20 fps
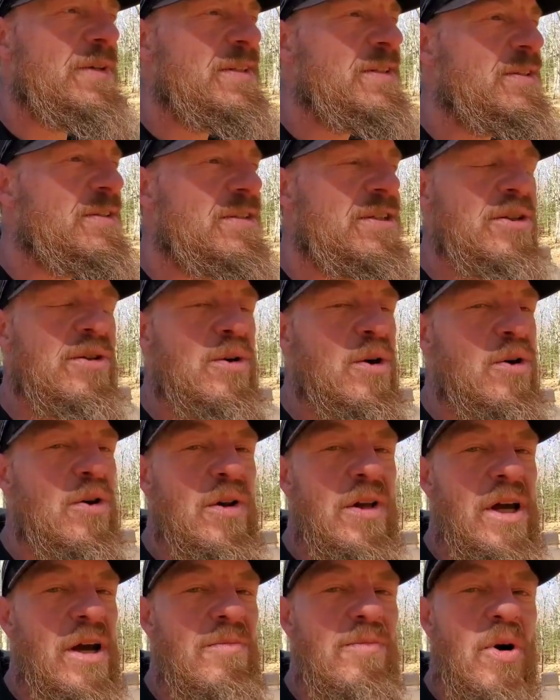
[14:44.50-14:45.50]
it's still
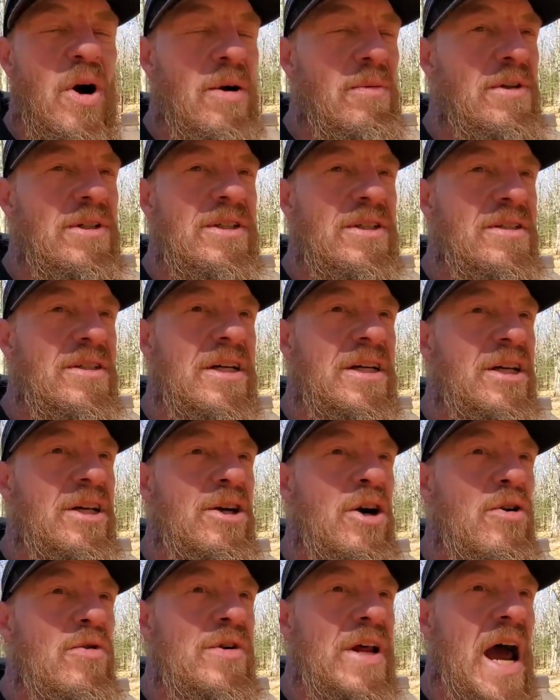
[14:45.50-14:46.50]
early, I'm probably just going to
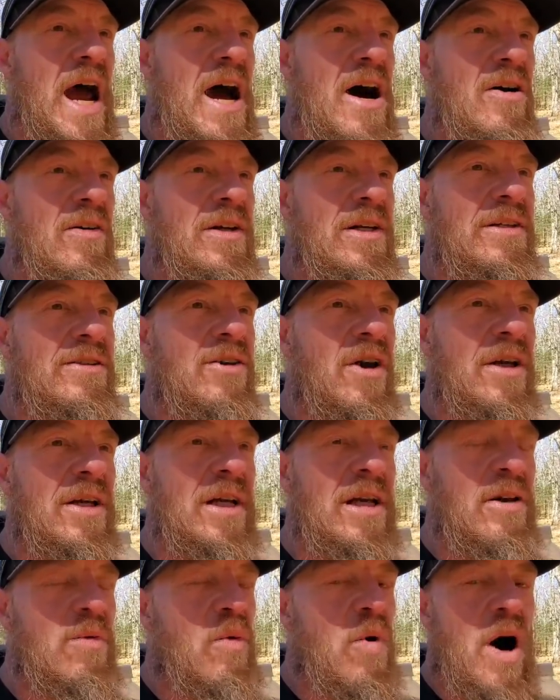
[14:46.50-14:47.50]
go down and try to
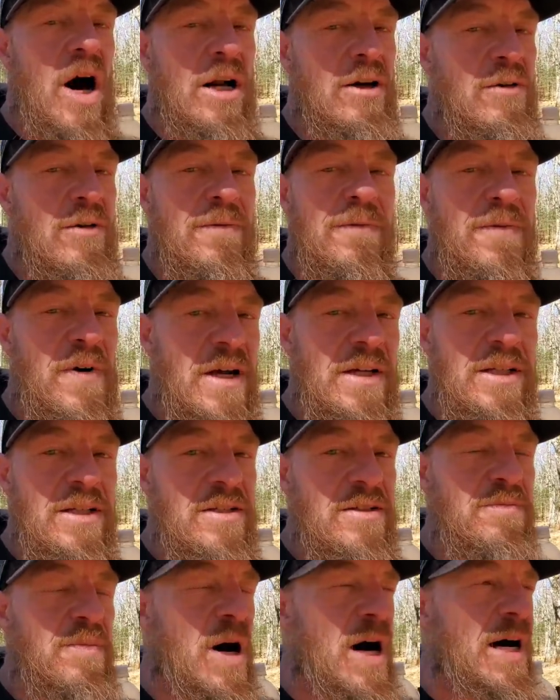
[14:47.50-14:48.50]
get water and find a
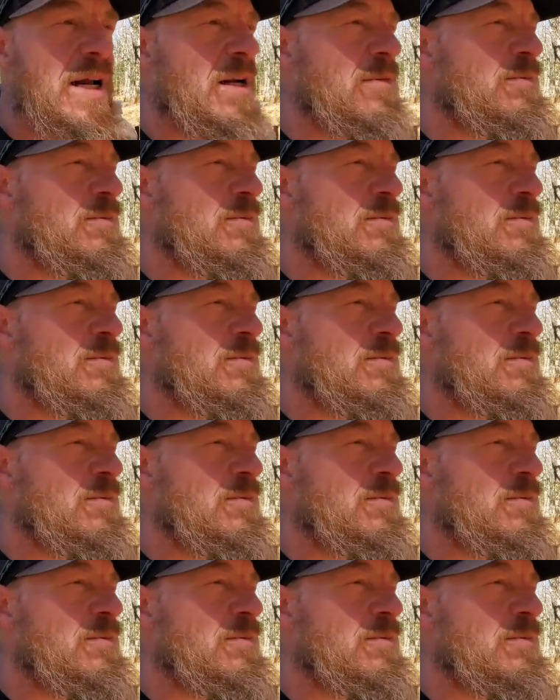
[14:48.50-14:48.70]
spot.